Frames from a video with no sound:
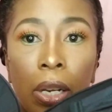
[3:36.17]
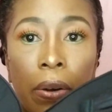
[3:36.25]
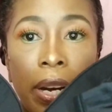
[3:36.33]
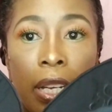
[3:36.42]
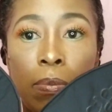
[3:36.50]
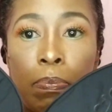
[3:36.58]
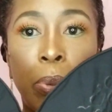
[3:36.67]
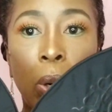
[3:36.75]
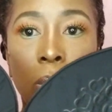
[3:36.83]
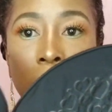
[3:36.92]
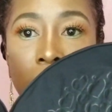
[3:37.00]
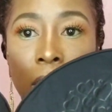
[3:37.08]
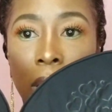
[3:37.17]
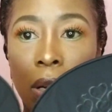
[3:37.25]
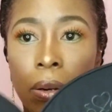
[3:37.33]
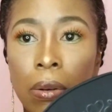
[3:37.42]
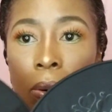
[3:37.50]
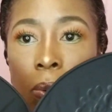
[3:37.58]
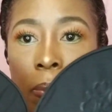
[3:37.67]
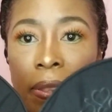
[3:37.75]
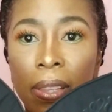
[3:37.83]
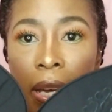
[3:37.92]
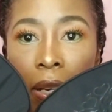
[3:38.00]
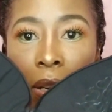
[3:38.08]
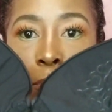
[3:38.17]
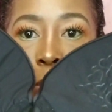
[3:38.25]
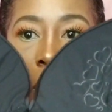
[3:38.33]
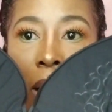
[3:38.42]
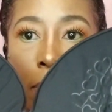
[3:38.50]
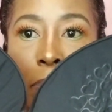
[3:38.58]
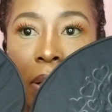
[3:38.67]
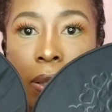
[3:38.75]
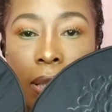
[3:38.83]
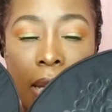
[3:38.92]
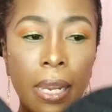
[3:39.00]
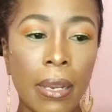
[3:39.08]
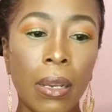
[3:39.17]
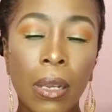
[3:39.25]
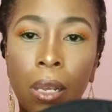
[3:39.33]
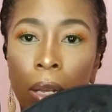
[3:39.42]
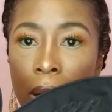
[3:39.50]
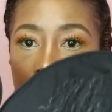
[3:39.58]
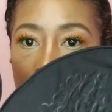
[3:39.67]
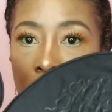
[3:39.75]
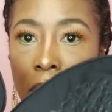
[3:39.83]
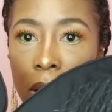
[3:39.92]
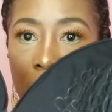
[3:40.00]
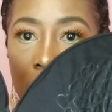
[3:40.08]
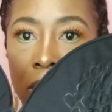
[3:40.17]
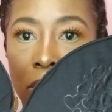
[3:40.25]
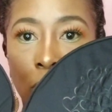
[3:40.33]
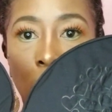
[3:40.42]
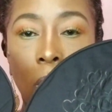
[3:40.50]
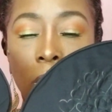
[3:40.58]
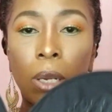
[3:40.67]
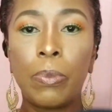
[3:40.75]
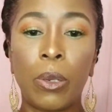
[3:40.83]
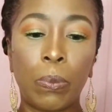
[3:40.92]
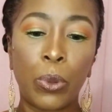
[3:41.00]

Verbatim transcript: there is bones here within the bra built in uh, to hold up your